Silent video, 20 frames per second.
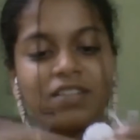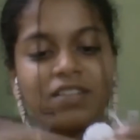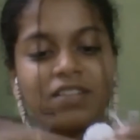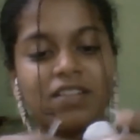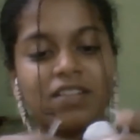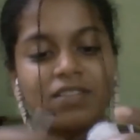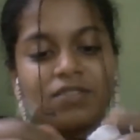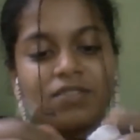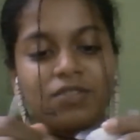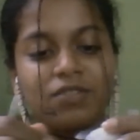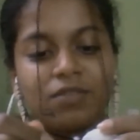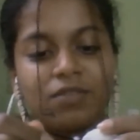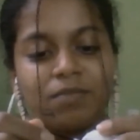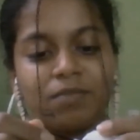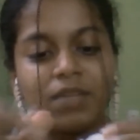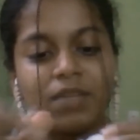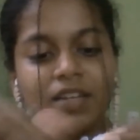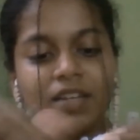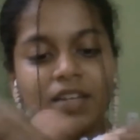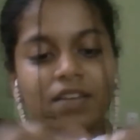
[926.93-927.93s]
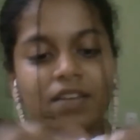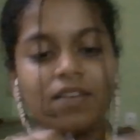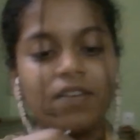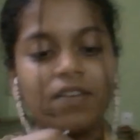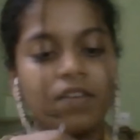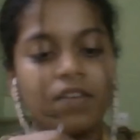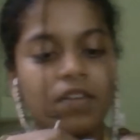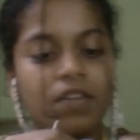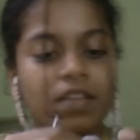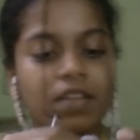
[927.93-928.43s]
It should be
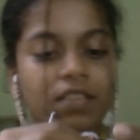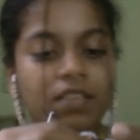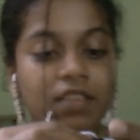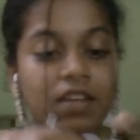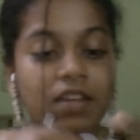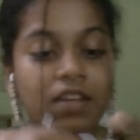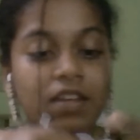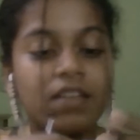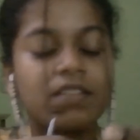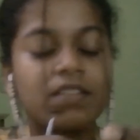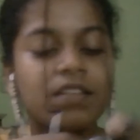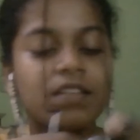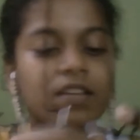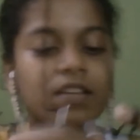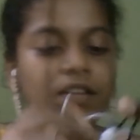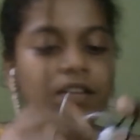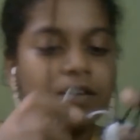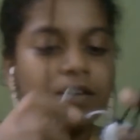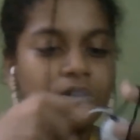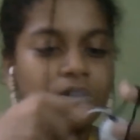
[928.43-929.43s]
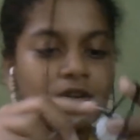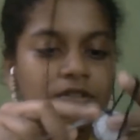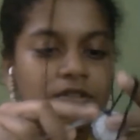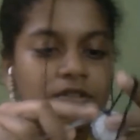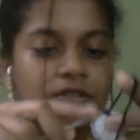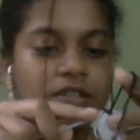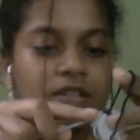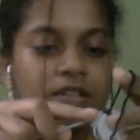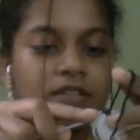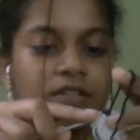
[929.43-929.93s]
3 single
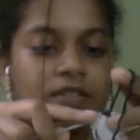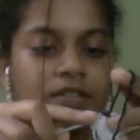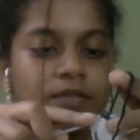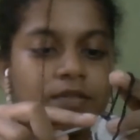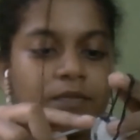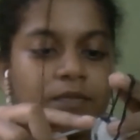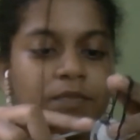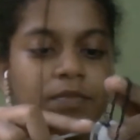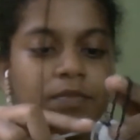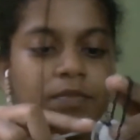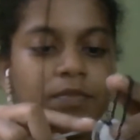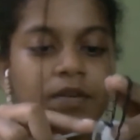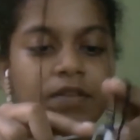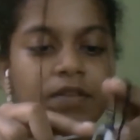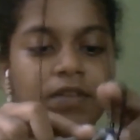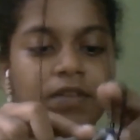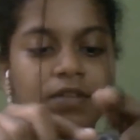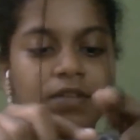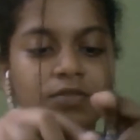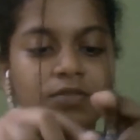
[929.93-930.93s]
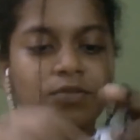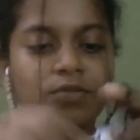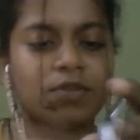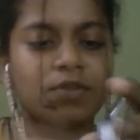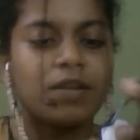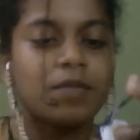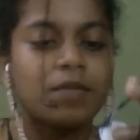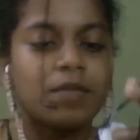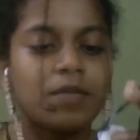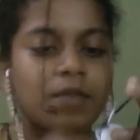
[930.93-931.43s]
crochets per one.
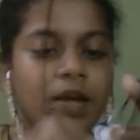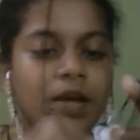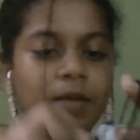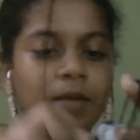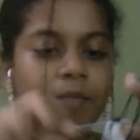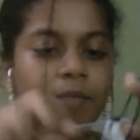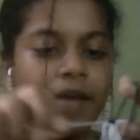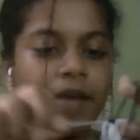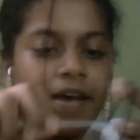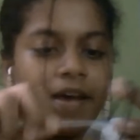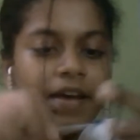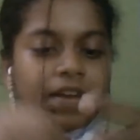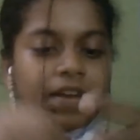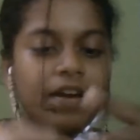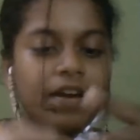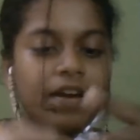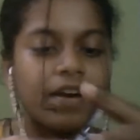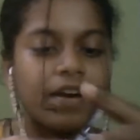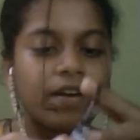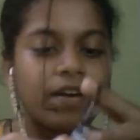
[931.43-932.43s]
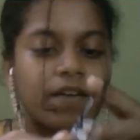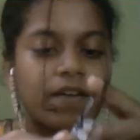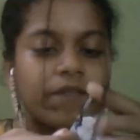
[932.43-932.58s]
Sorry, my bad.